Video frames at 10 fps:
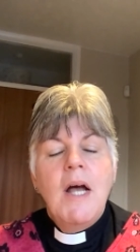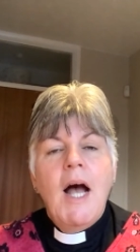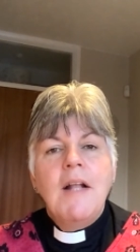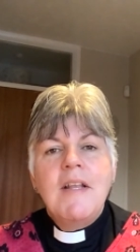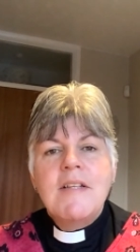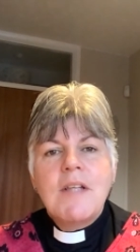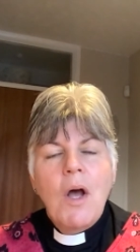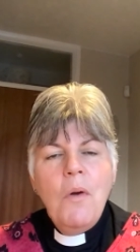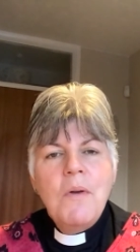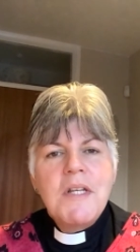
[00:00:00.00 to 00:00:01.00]
and his
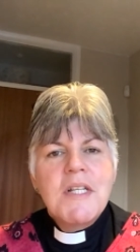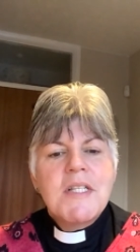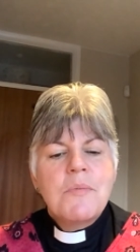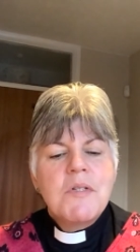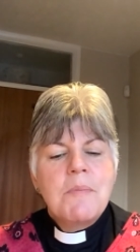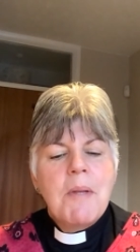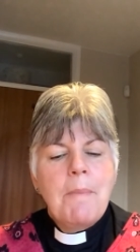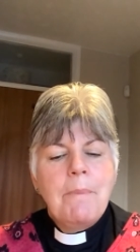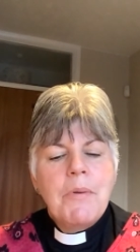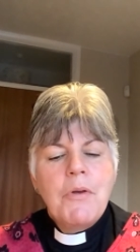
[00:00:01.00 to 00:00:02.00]
holiness would be
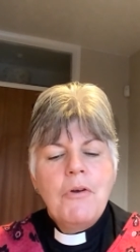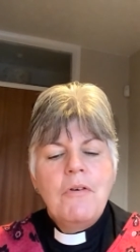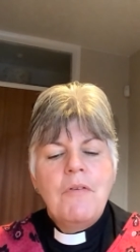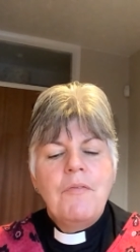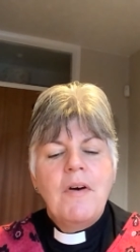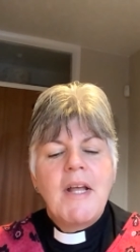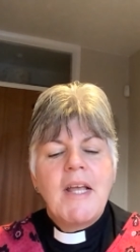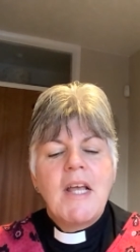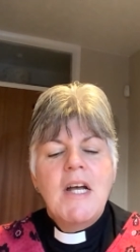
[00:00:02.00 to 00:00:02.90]
purifying,